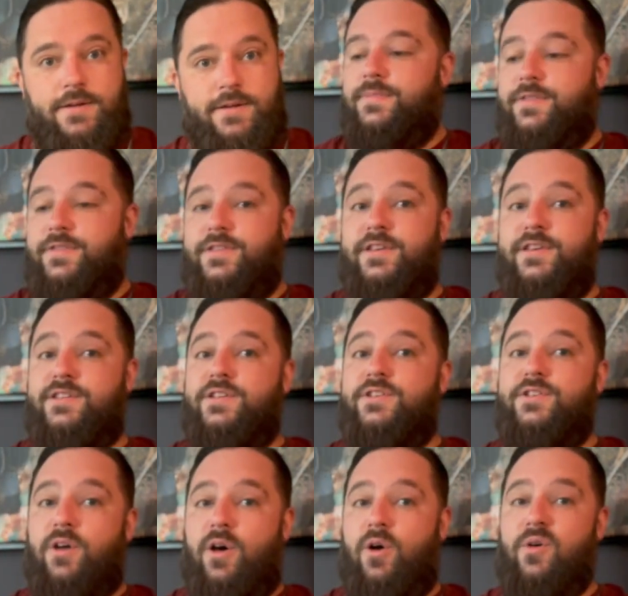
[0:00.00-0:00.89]
This
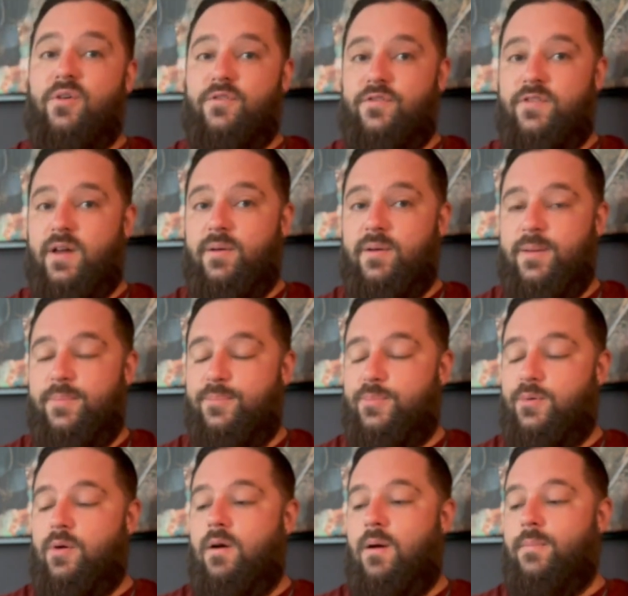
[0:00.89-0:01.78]
is all very
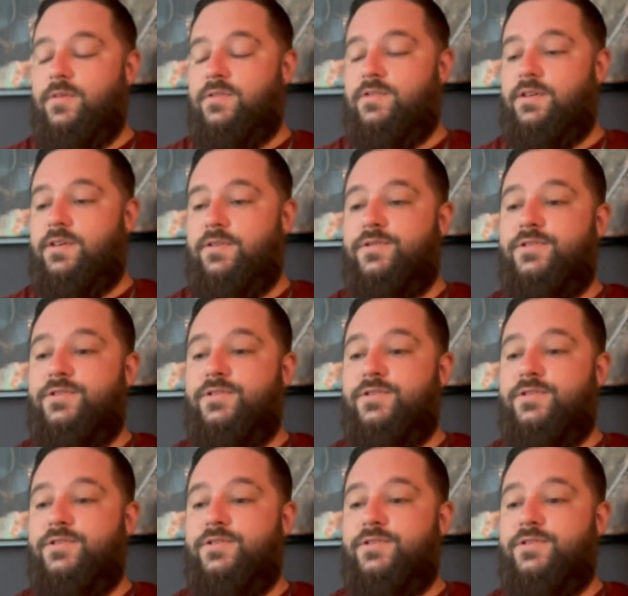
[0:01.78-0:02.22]
promising,